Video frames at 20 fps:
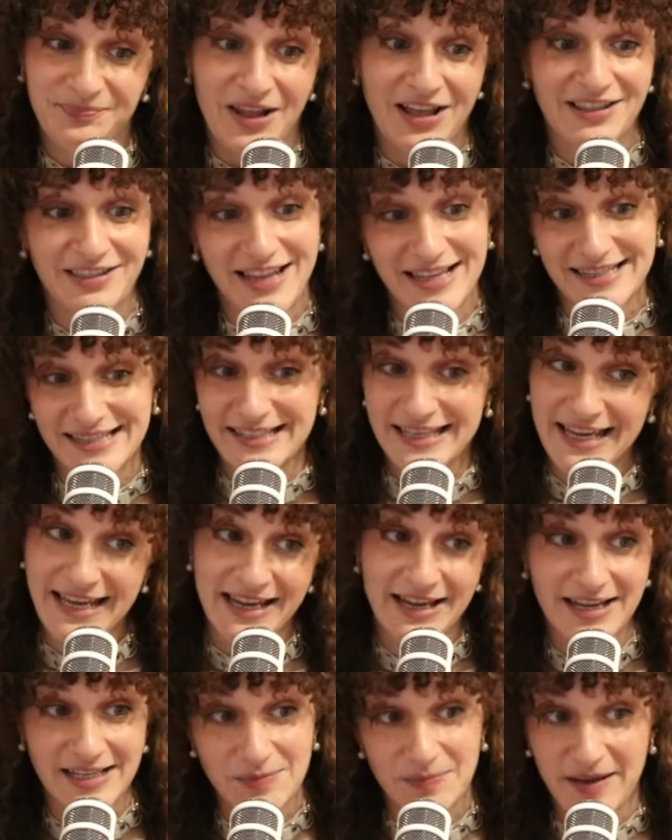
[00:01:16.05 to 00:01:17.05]
Let's see
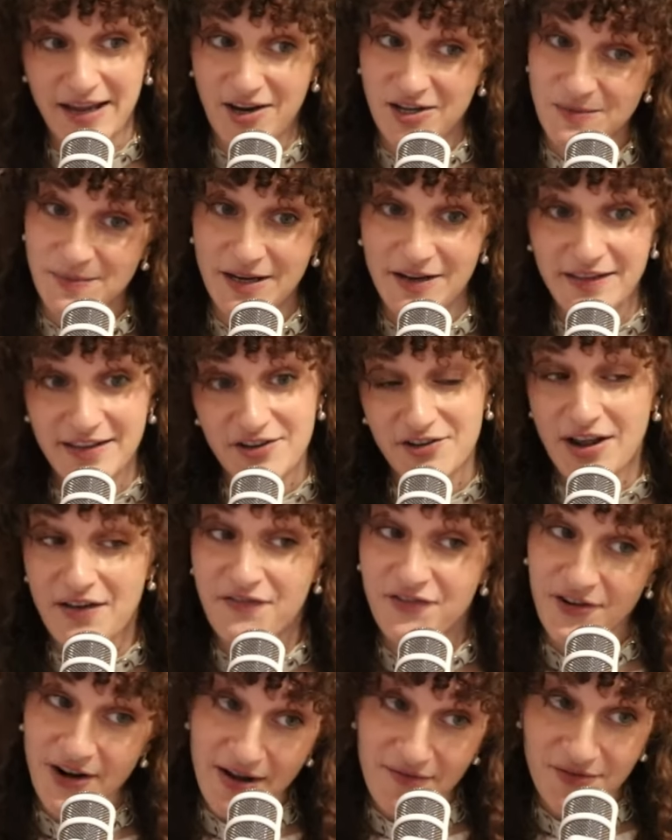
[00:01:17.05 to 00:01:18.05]
cuz Pierre's been on the internet
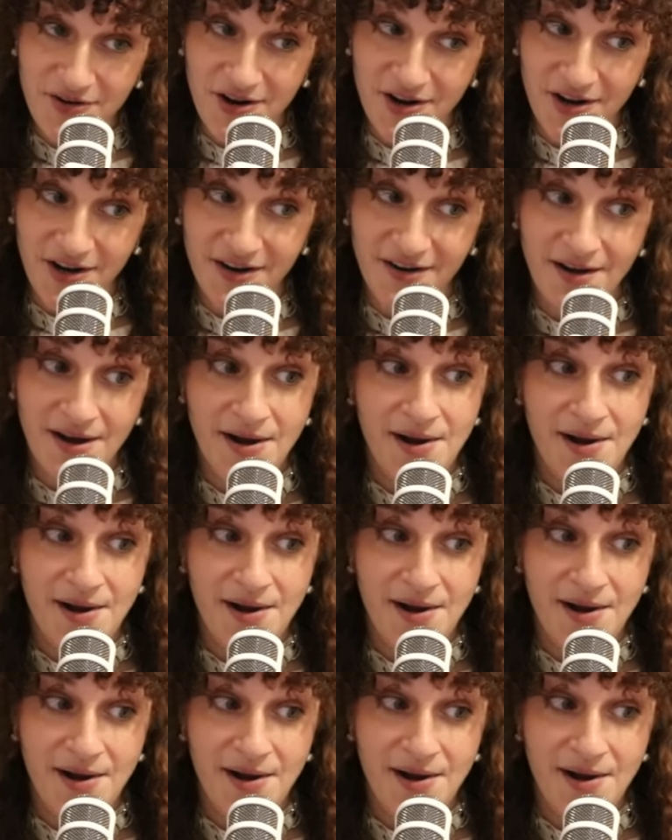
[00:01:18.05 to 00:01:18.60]
forever